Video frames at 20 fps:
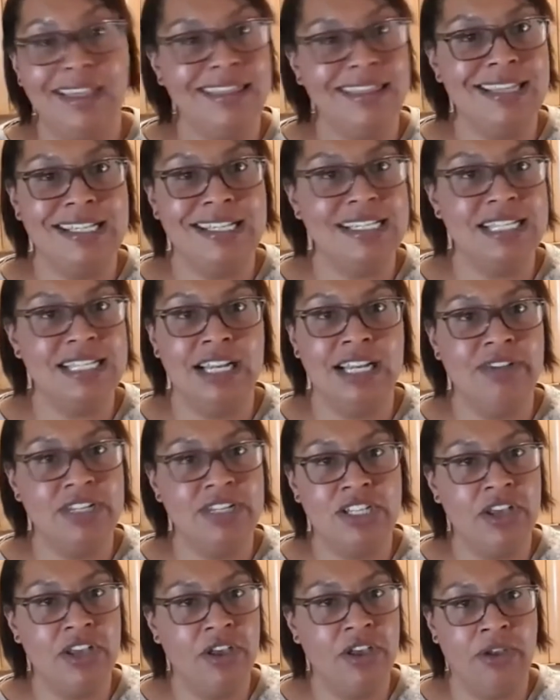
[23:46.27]
This is litter
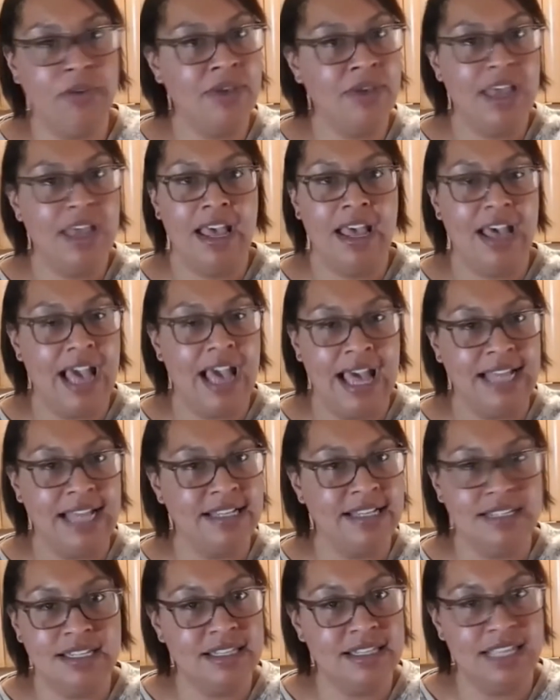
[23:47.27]
2
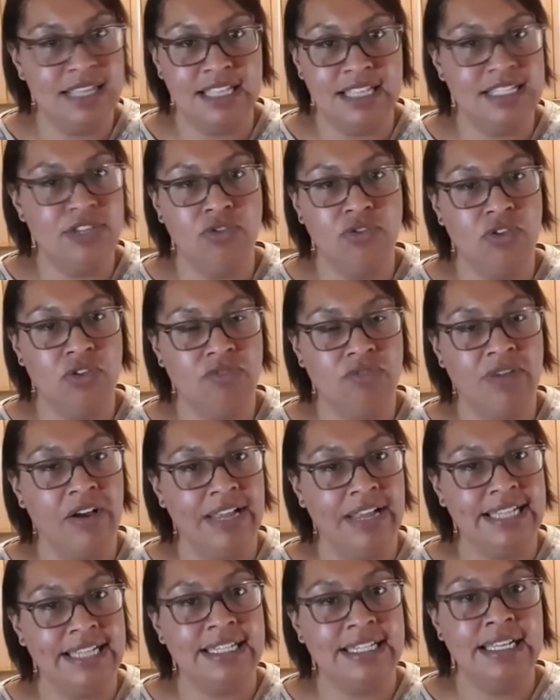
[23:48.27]
and they're still not
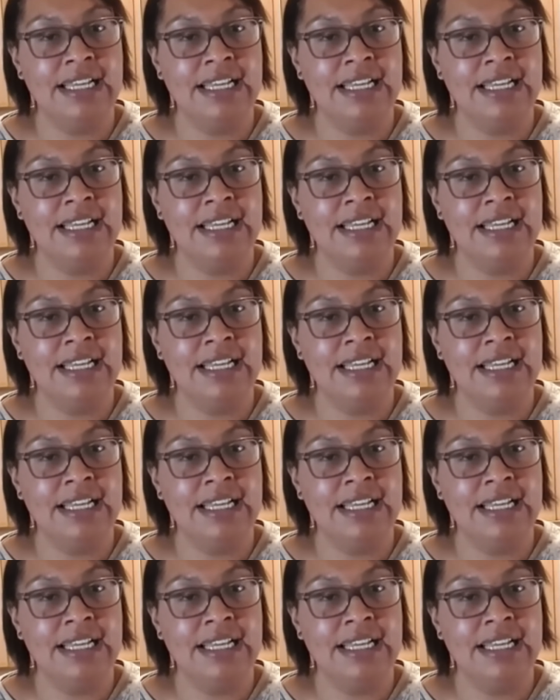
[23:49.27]
right.